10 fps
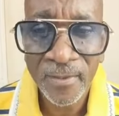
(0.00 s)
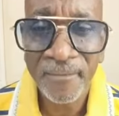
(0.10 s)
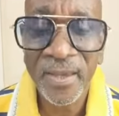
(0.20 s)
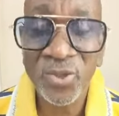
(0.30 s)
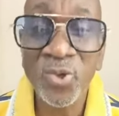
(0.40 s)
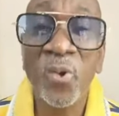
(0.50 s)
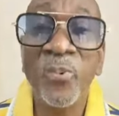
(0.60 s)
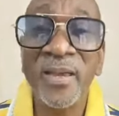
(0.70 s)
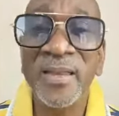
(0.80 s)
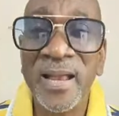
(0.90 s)
May your
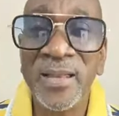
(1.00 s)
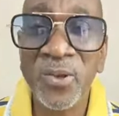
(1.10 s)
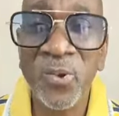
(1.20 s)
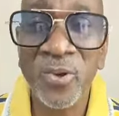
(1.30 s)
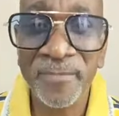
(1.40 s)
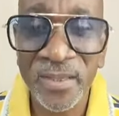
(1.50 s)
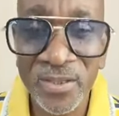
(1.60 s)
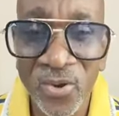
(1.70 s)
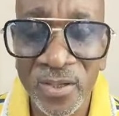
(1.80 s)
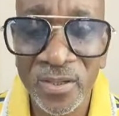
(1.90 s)
will alone be
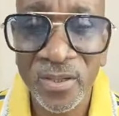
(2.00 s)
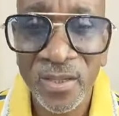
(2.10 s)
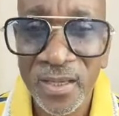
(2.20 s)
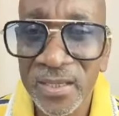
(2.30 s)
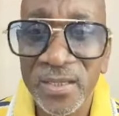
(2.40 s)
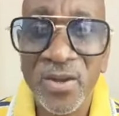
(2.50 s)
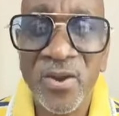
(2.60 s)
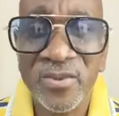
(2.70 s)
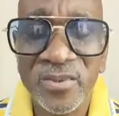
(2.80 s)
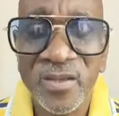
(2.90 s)
done in the
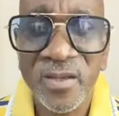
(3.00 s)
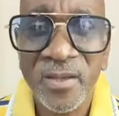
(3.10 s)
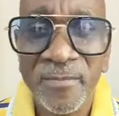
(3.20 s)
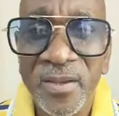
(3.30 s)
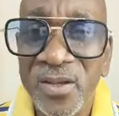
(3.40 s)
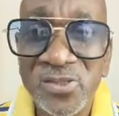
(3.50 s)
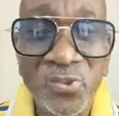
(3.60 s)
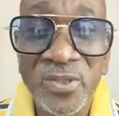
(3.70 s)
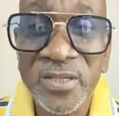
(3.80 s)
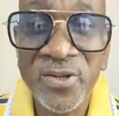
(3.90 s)
earth because
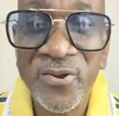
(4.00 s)
you didn't